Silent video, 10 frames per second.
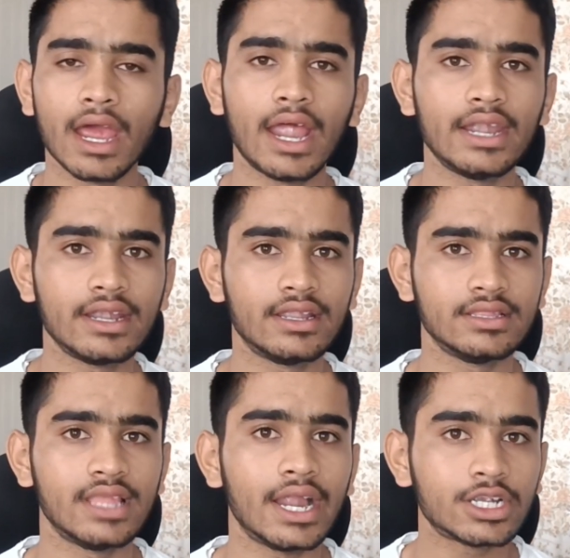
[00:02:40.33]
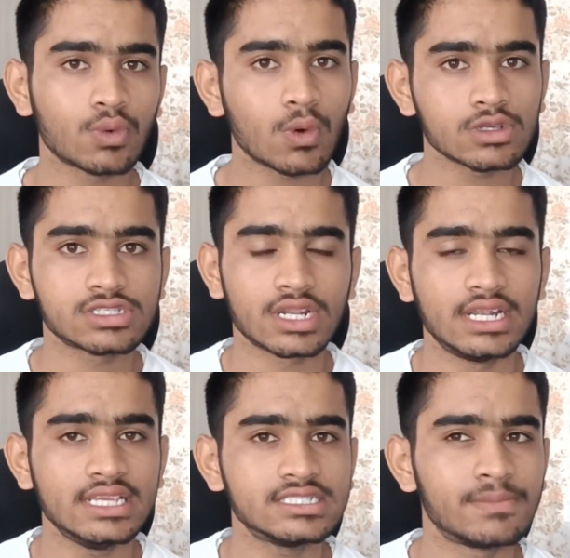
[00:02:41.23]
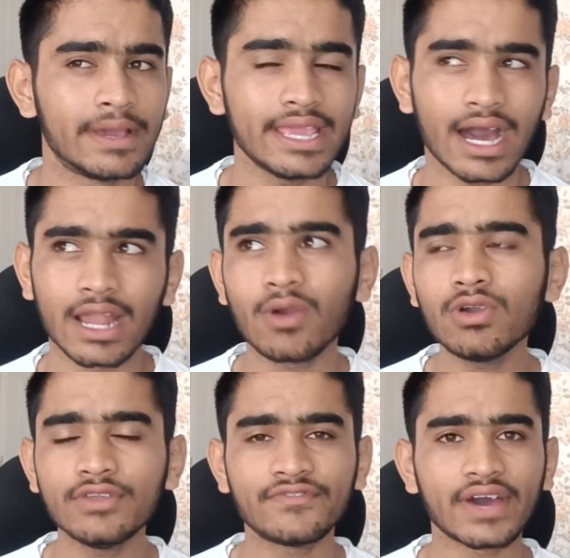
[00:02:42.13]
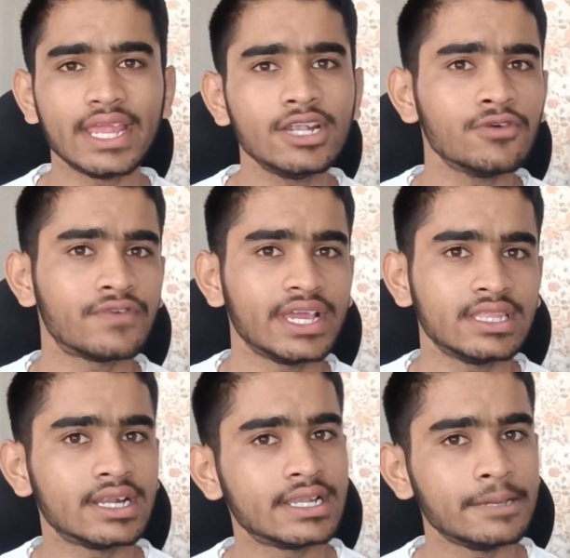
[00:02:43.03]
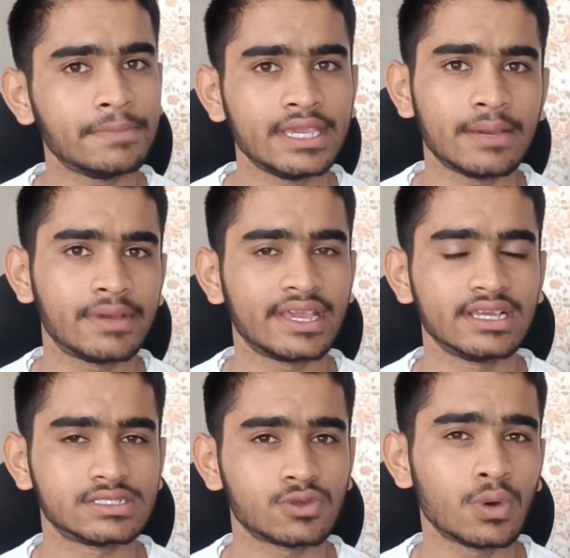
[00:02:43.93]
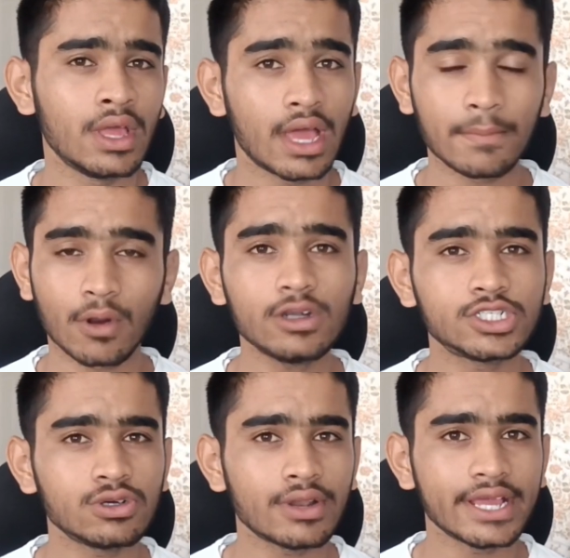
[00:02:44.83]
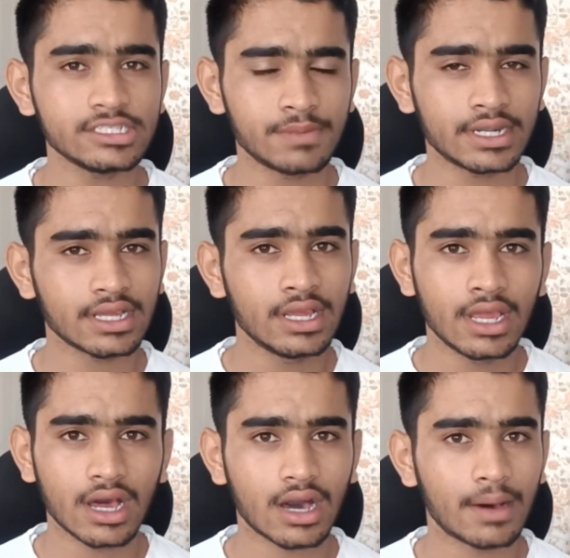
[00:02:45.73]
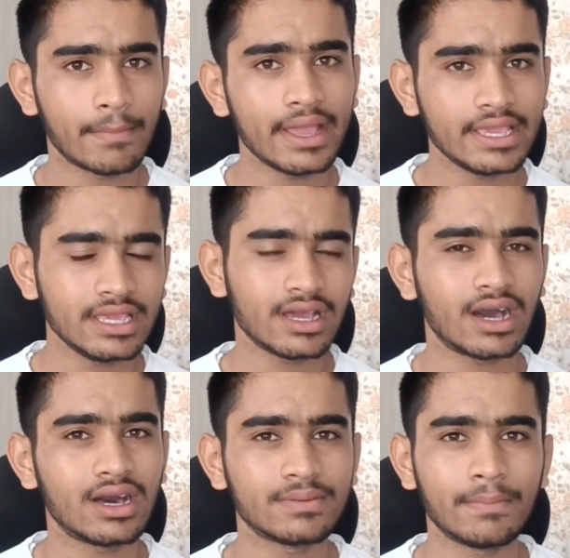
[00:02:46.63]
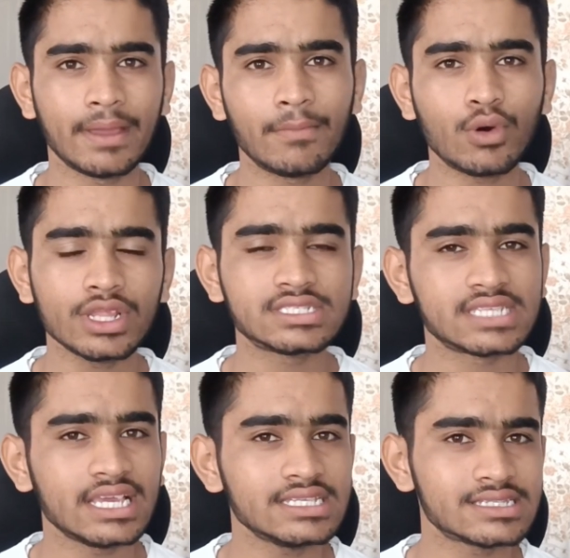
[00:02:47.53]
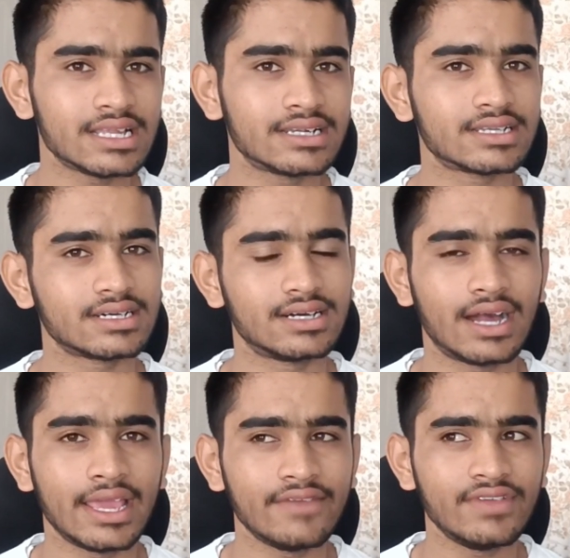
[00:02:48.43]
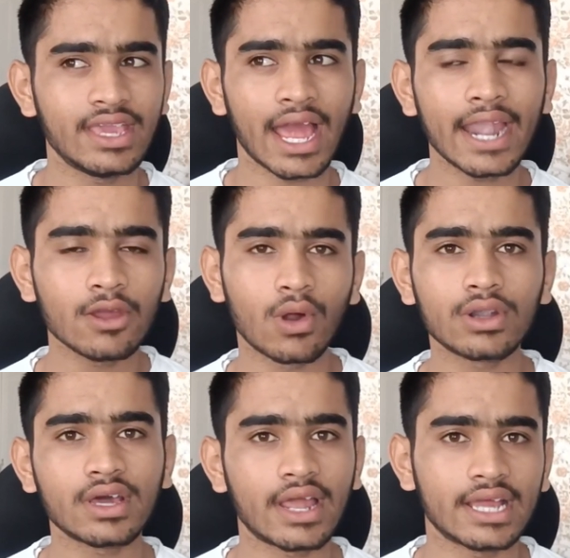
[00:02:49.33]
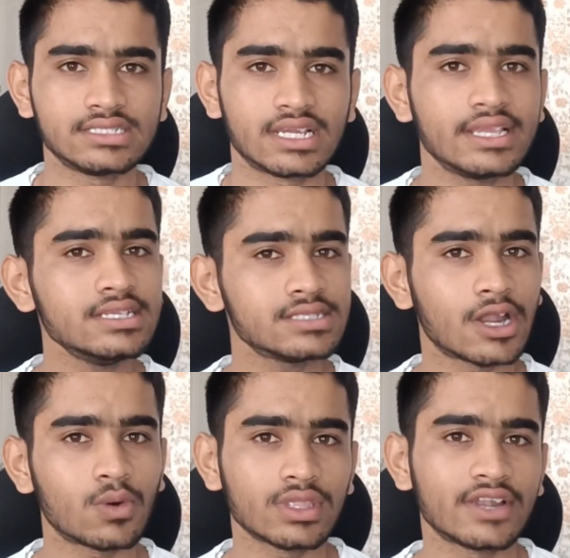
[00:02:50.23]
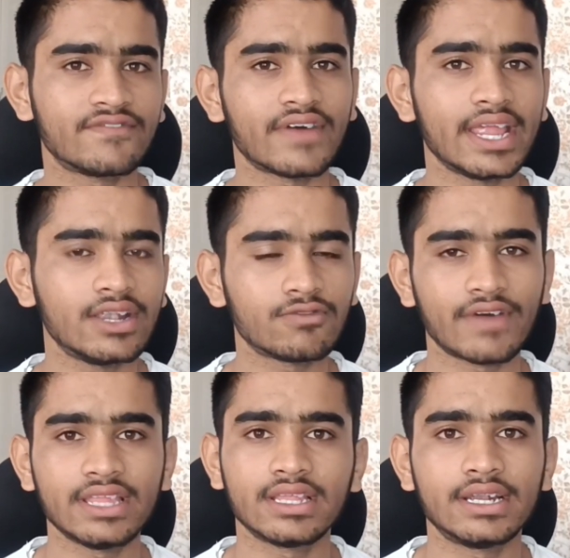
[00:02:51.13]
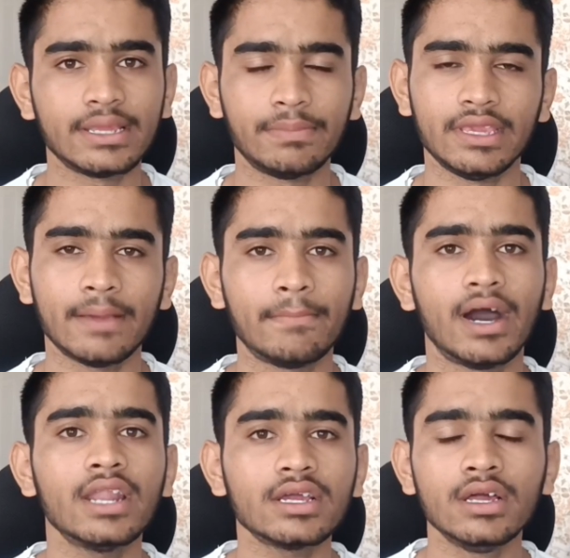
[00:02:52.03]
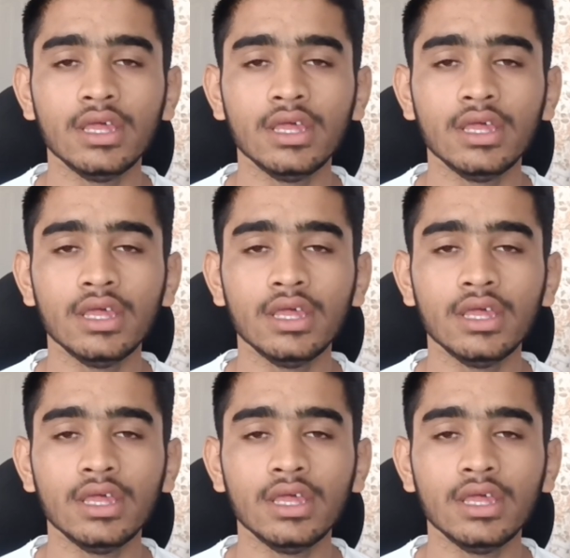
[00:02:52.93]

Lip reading: and that was released by around 5 to 5:30 p.m. I guess. So I'm not sure, guys, but my memory says that we had got our answer keys around that 5 to 5:30 p.m. mark.